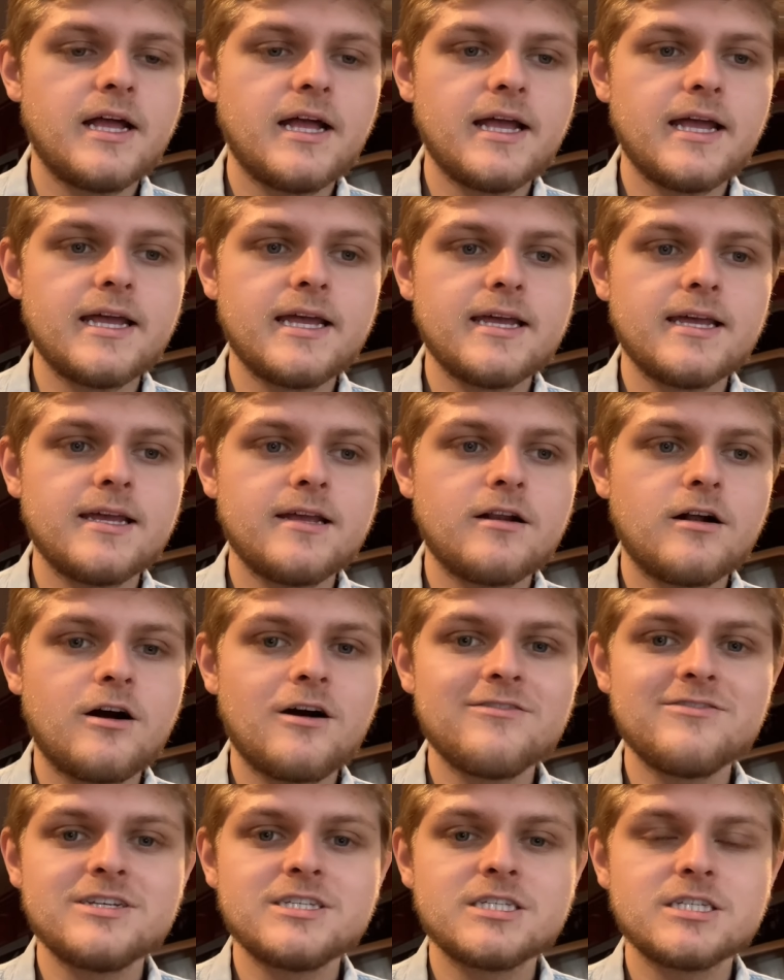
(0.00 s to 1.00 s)
And
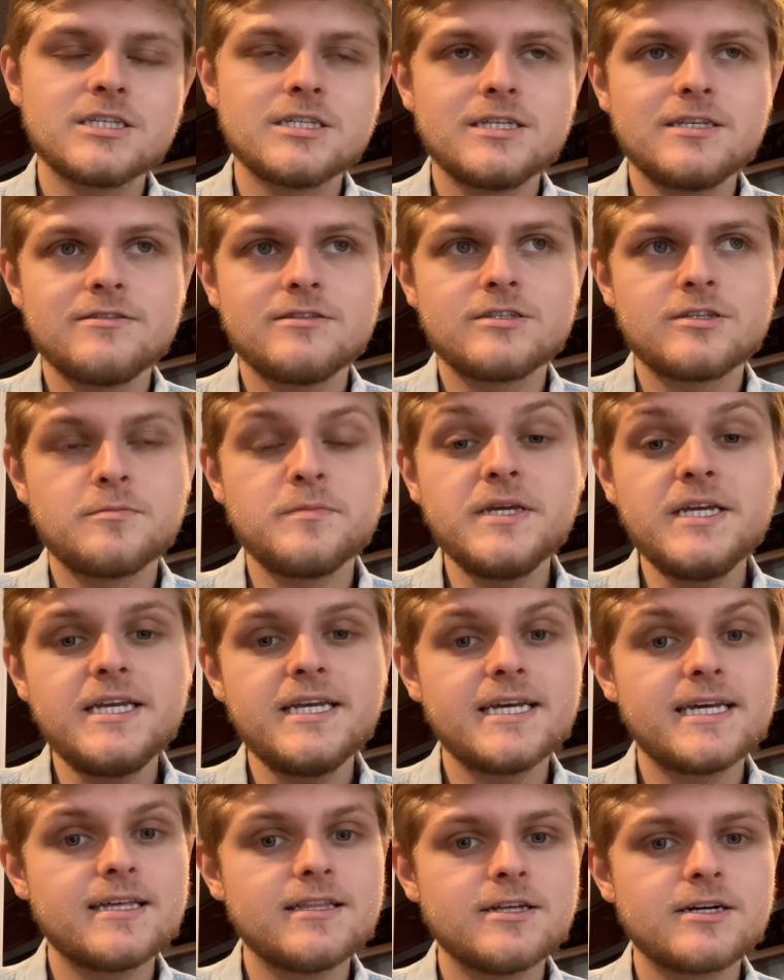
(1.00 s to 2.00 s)
obviously, to
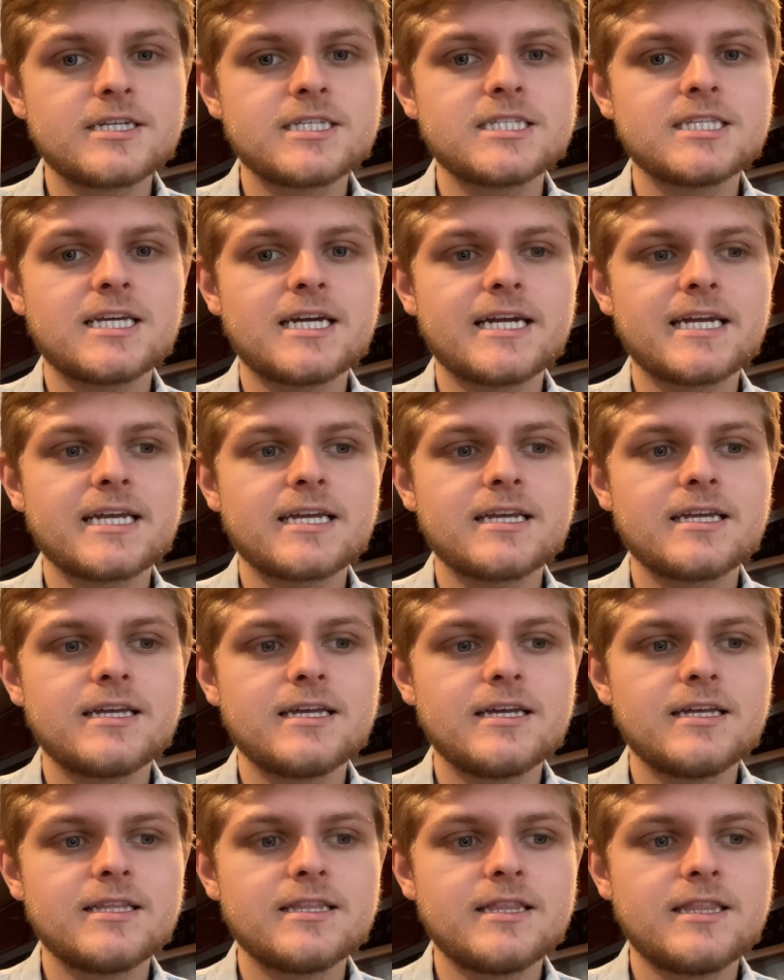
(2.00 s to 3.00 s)
me, it looks like
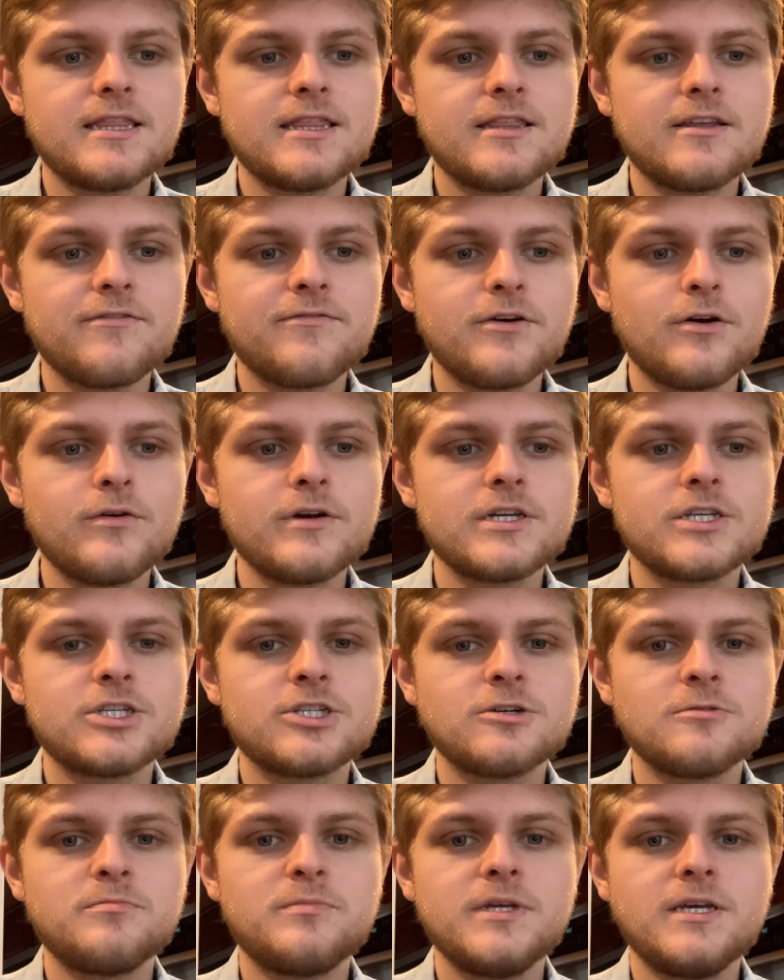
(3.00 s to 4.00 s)
their focus
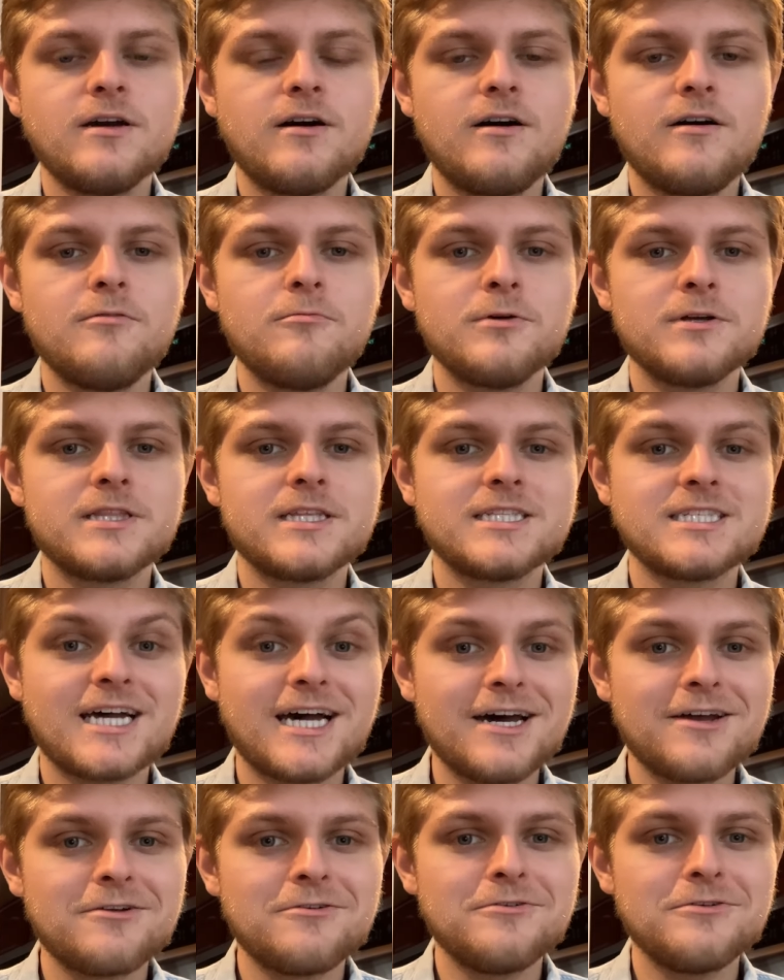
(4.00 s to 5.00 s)
should be on what the
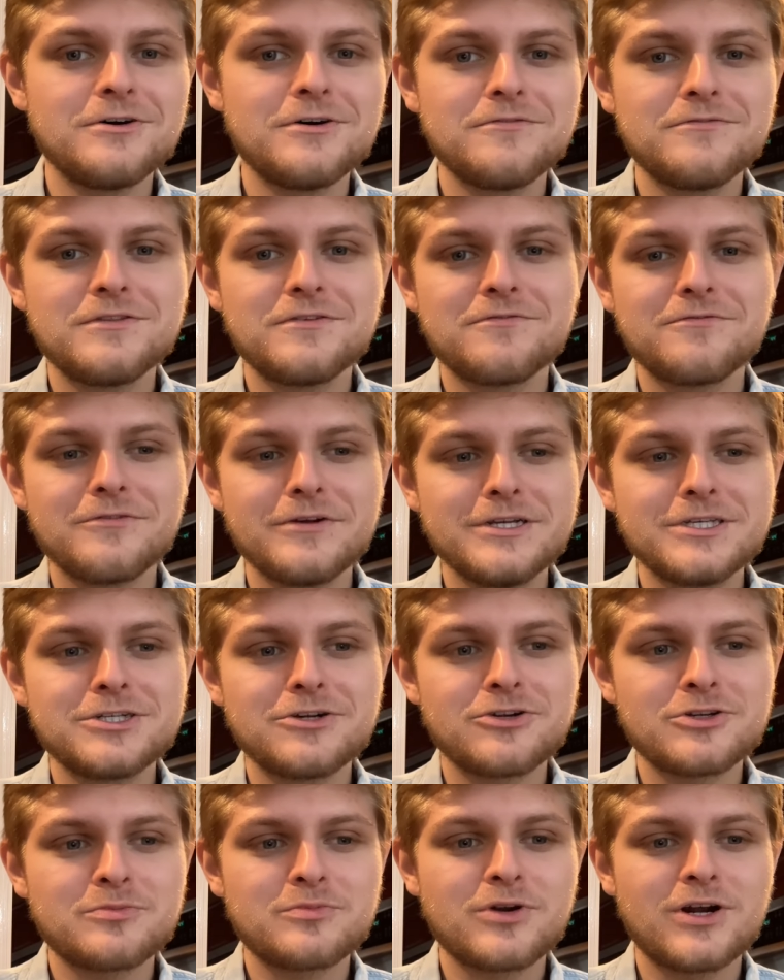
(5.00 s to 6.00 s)
title of the
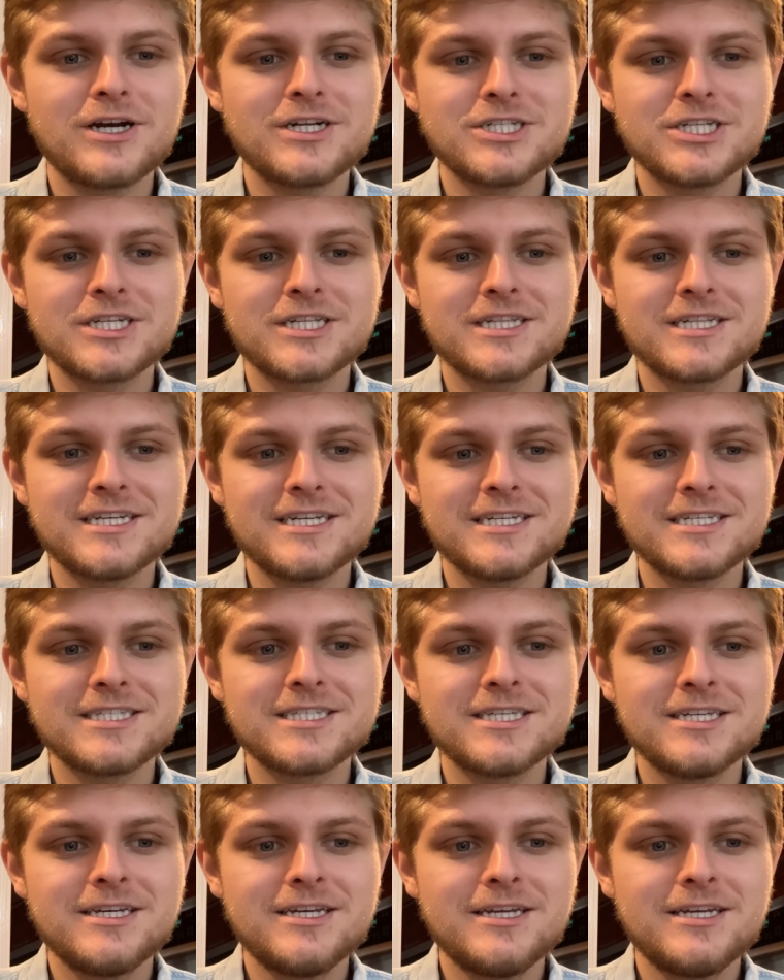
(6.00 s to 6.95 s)
research project is.